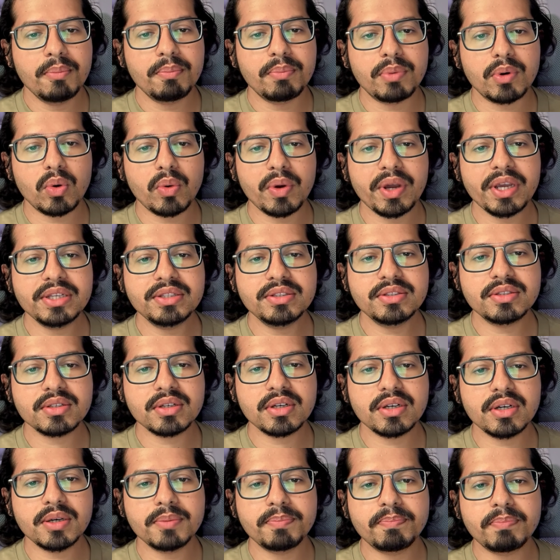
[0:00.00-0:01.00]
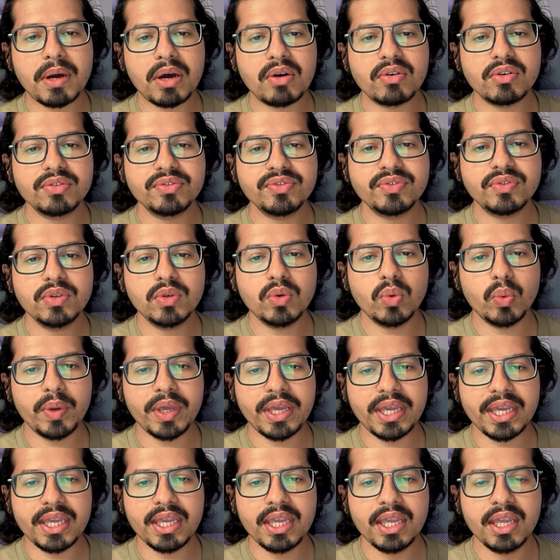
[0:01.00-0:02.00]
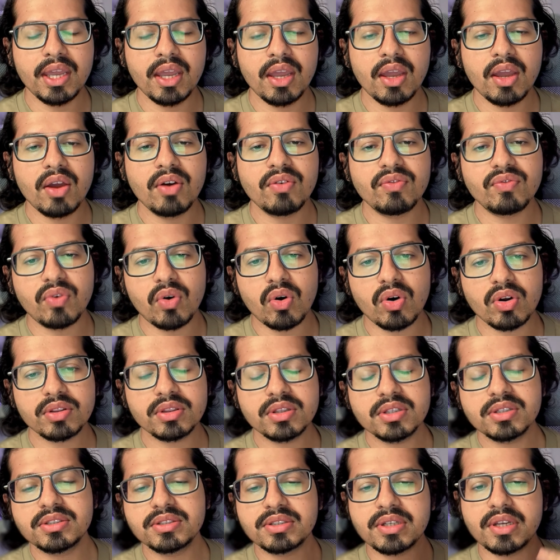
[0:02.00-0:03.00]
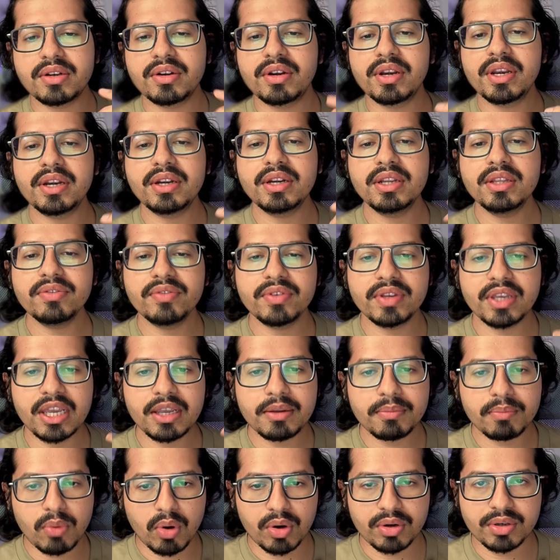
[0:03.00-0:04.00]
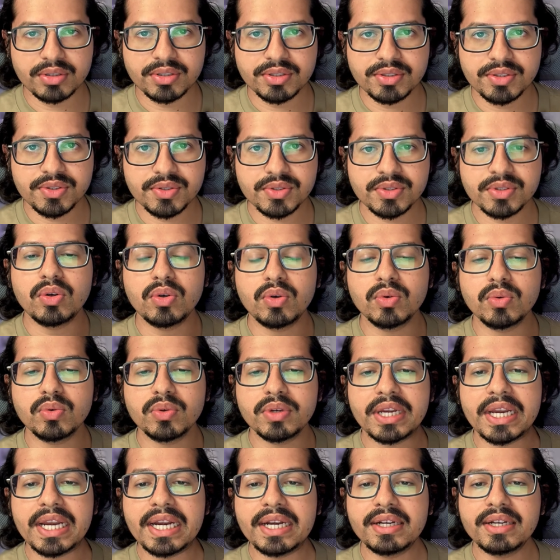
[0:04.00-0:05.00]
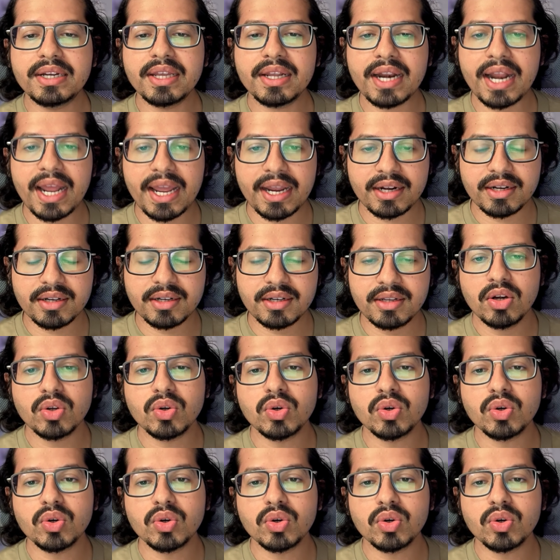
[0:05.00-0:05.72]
provides a powerful way for the generative AI models to interact,